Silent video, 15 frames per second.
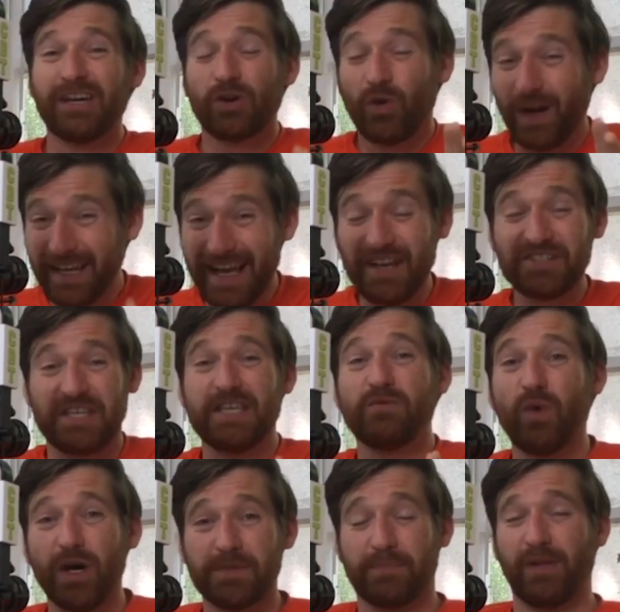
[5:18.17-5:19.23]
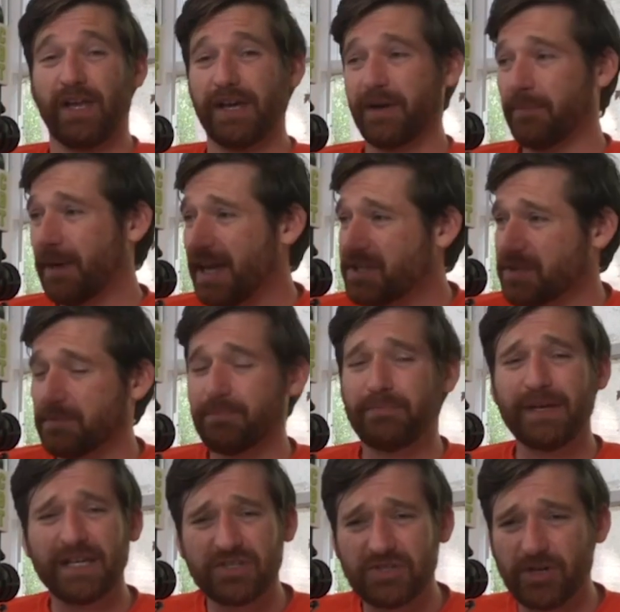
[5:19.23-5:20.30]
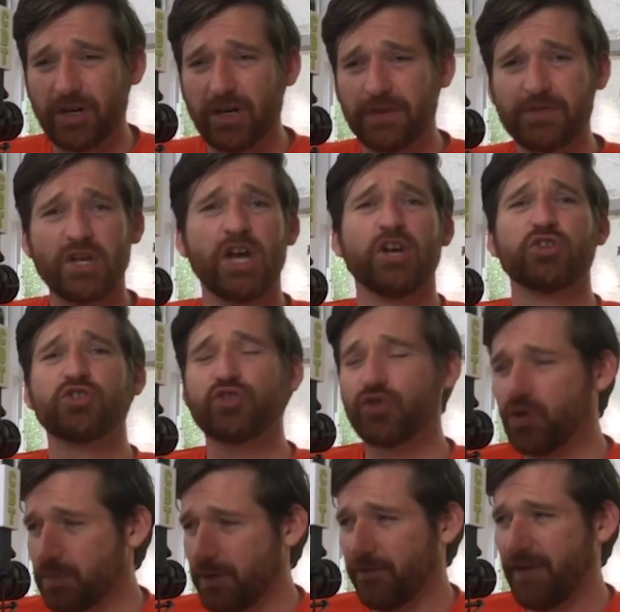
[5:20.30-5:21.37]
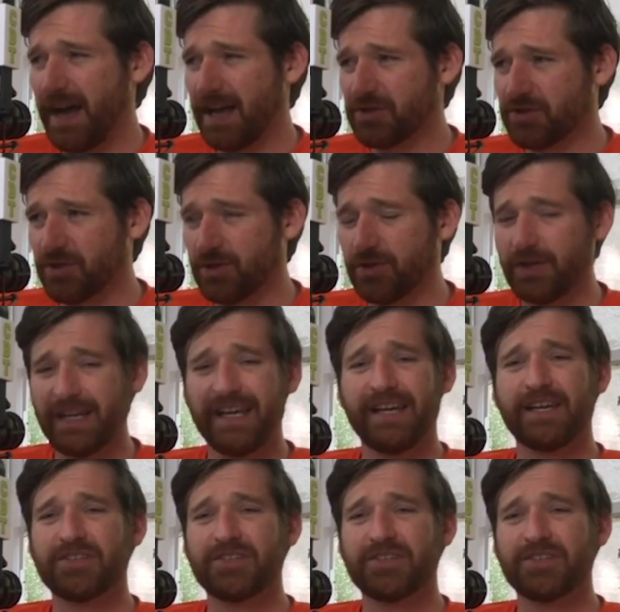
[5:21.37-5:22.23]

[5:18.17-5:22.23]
Kwiatkowski, he was playing amazing. Big serves, super fast dude.